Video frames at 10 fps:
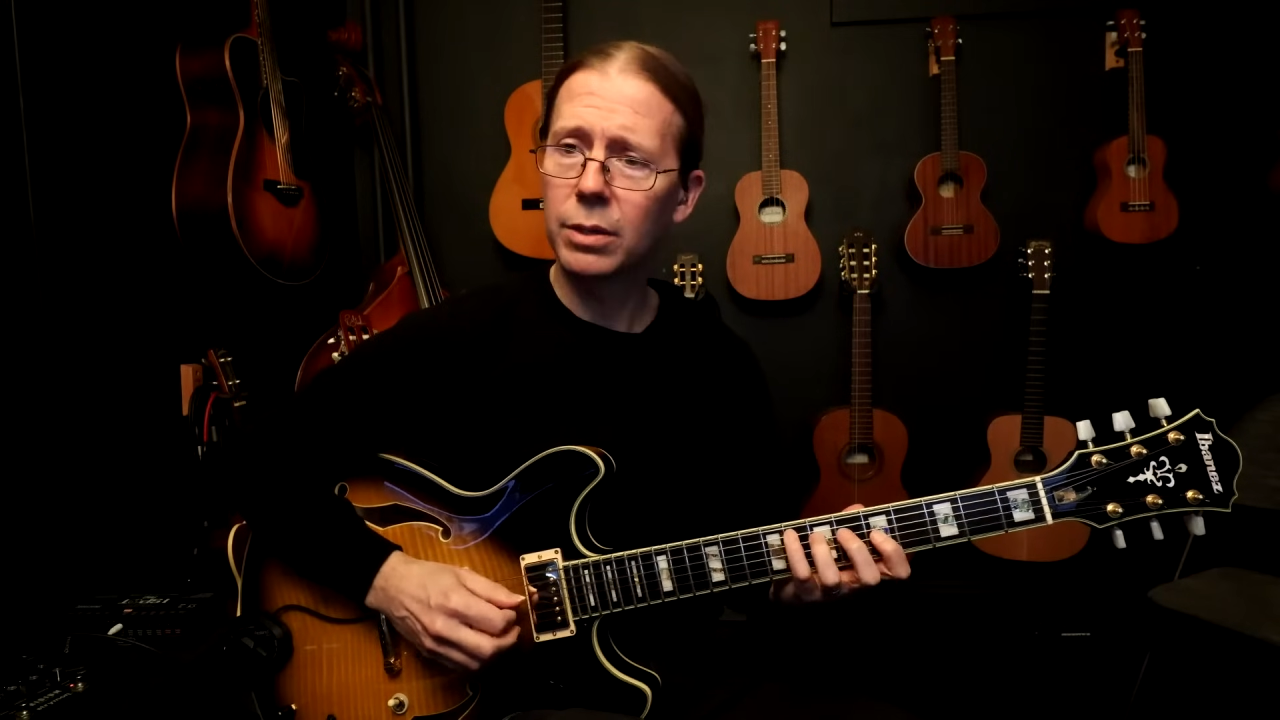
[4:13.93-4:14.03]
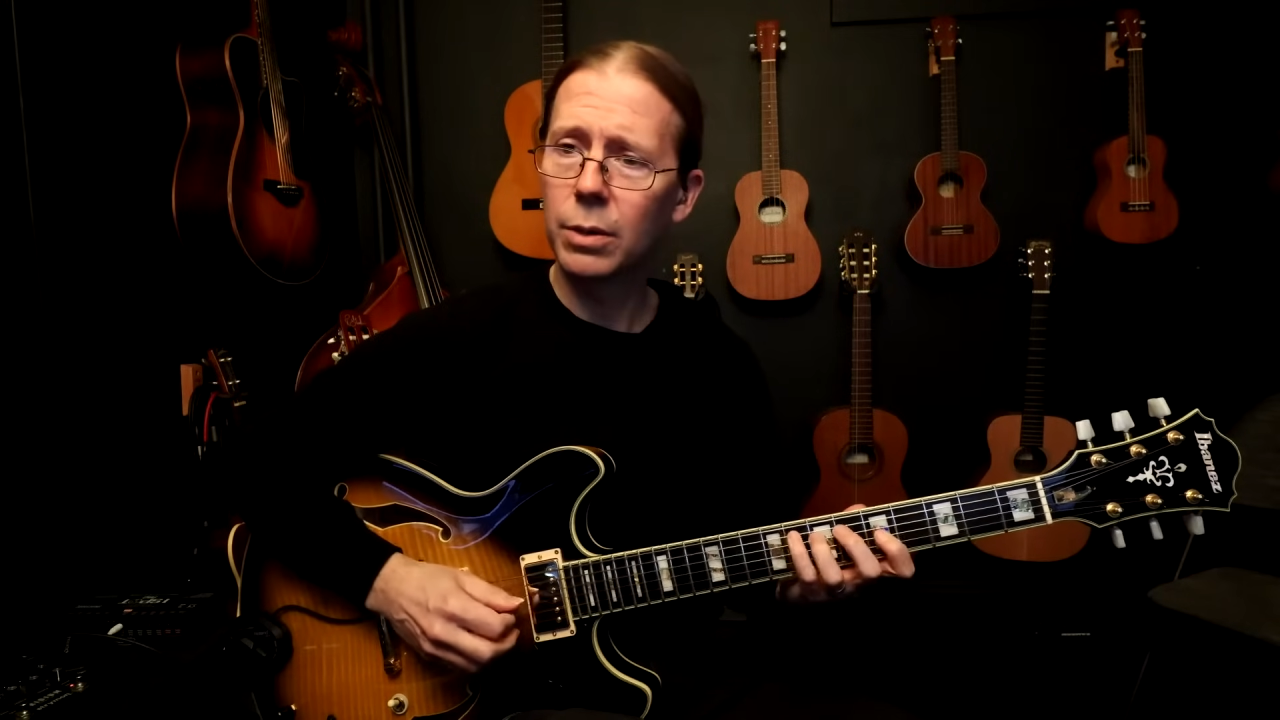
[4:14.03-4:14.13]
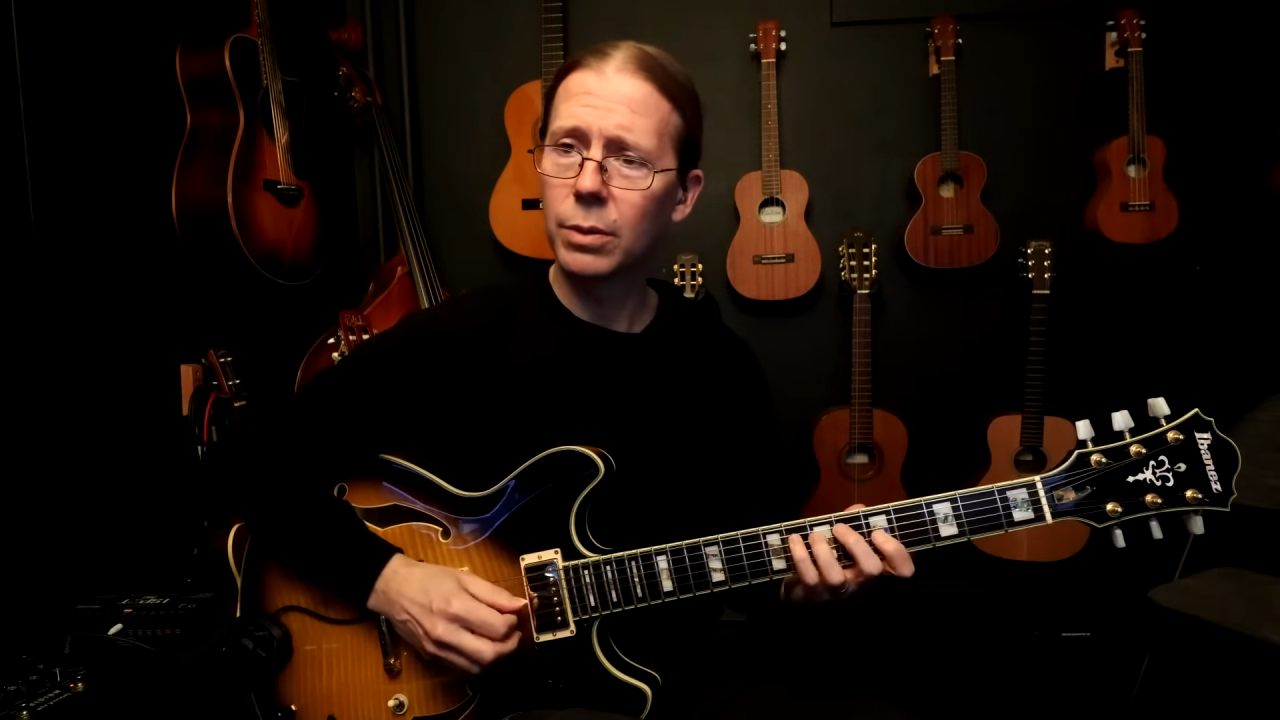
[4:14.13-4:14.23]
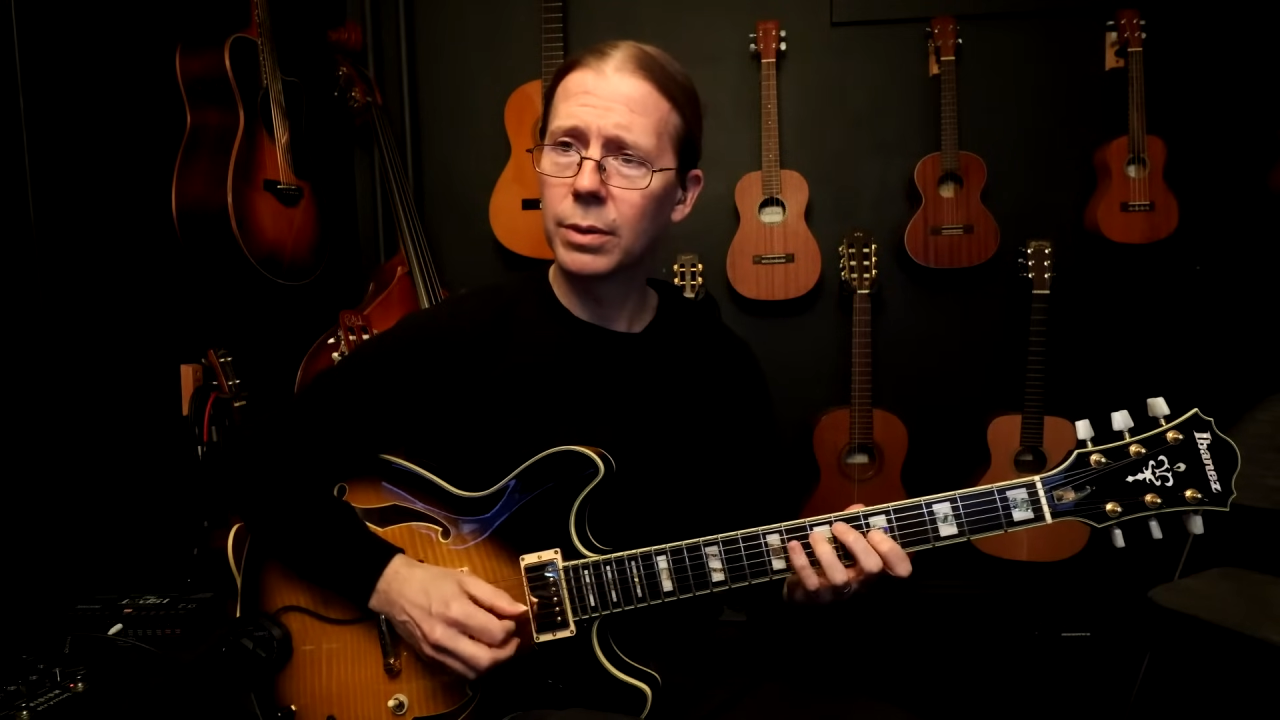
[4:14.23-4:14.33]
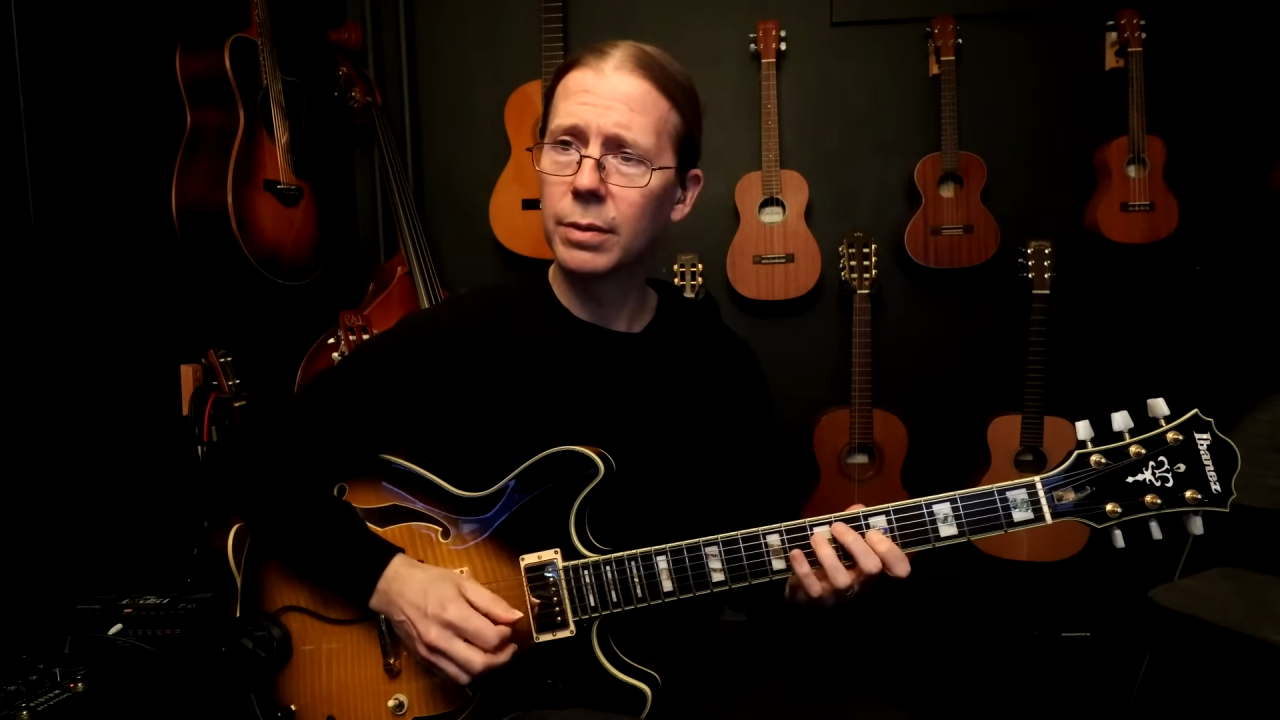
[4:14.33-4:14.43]

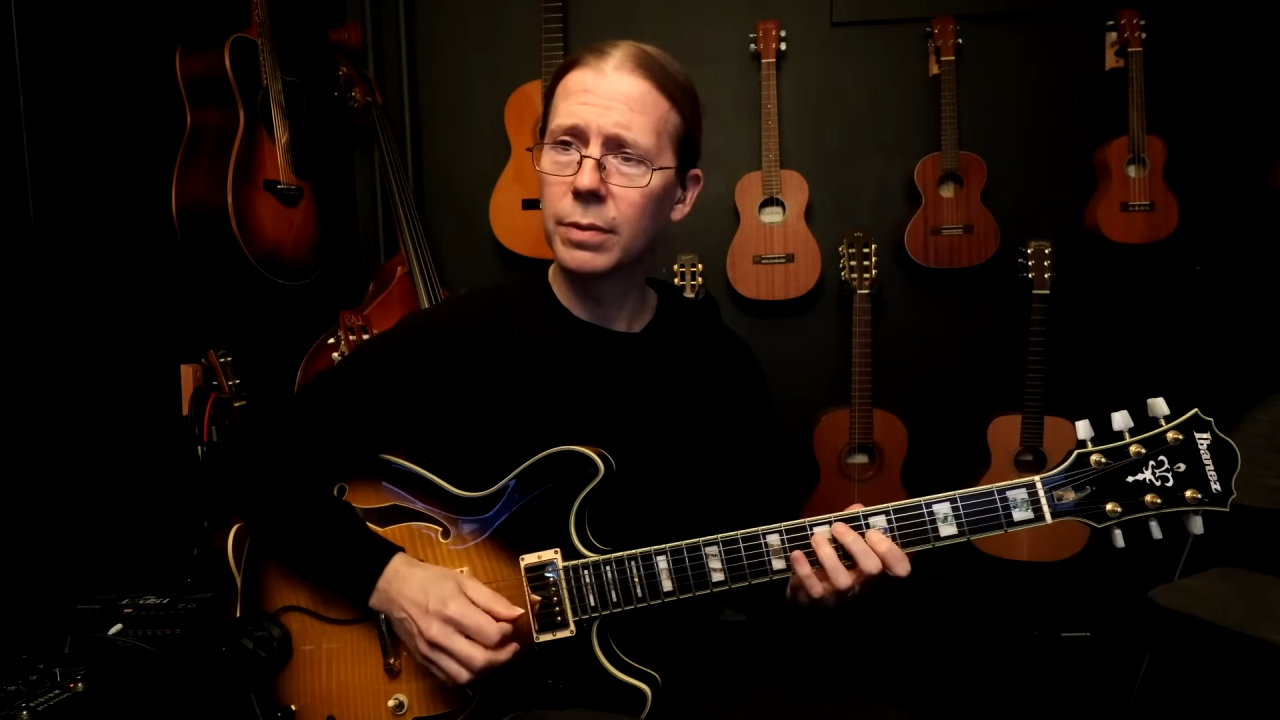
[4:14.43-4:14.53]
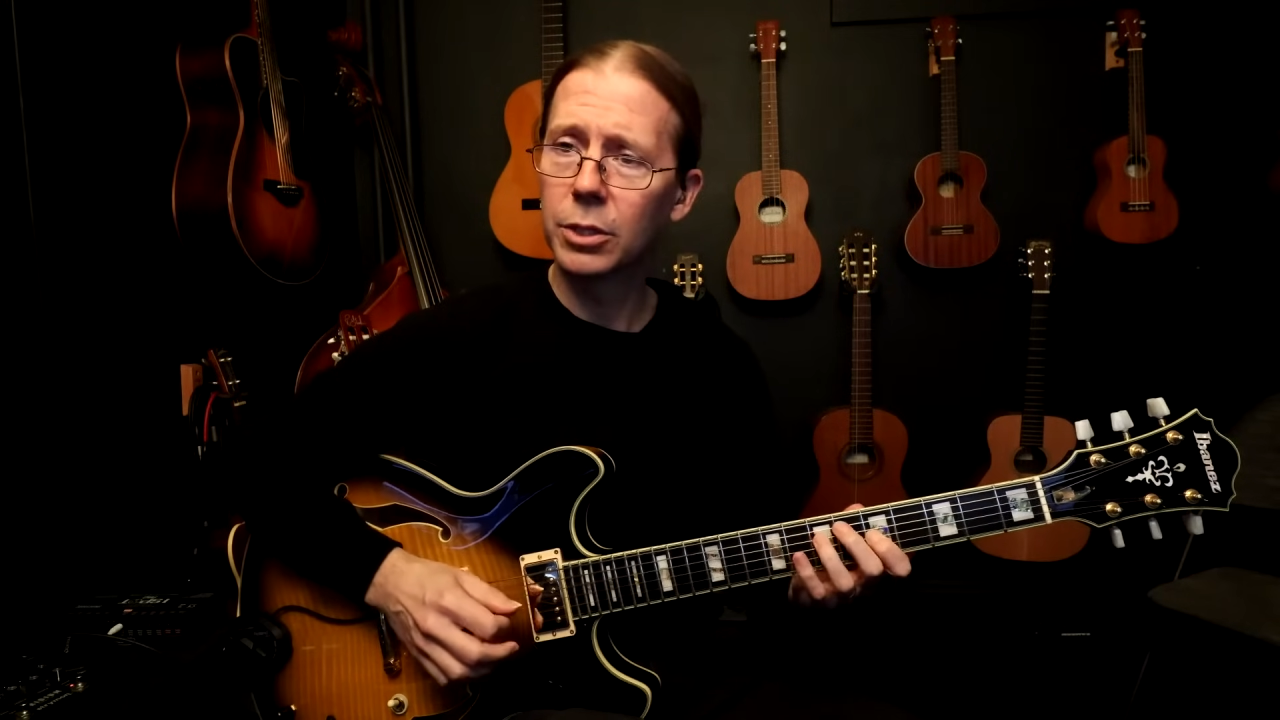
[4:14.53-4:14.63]
tone of the